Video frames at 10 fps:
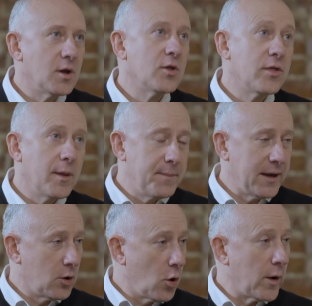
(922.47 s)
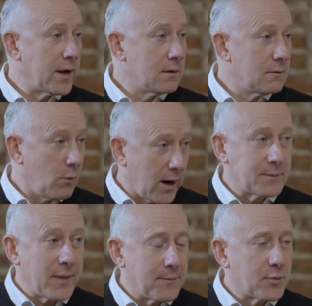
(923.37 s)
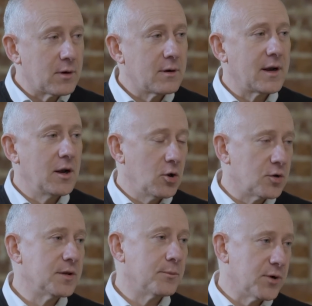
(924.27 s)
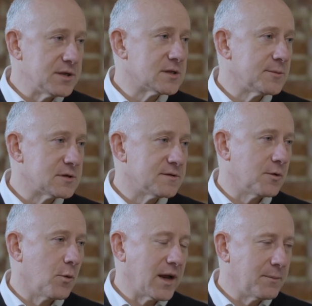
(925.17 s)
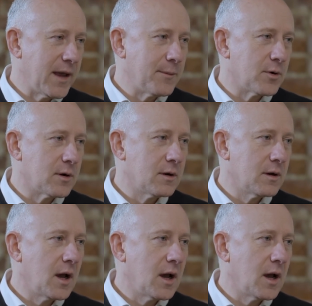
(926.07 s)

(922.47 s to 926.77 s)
the Bitcoin white paper and I look at the principles of the white paper,